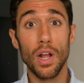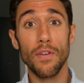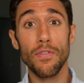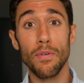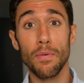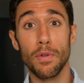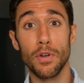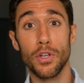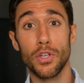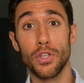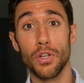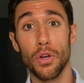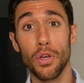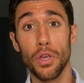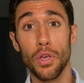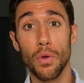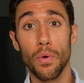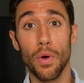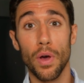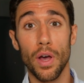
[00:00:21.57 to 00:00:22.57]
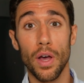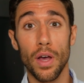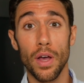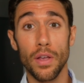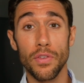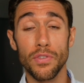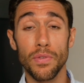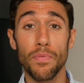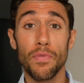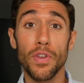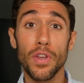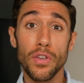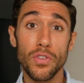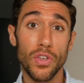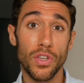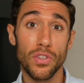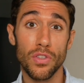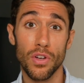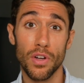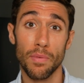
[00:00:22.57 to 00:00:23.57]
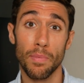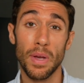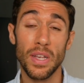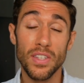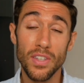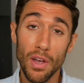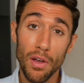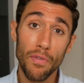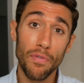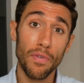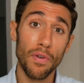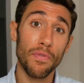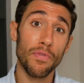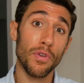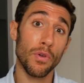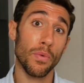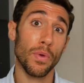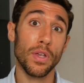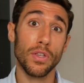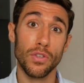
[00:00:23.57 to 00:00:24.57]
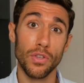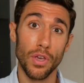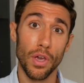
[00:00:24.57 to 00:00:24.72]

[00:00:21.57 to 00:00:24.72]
off, I'm gonna show you uh, some videos I took myself a few weeks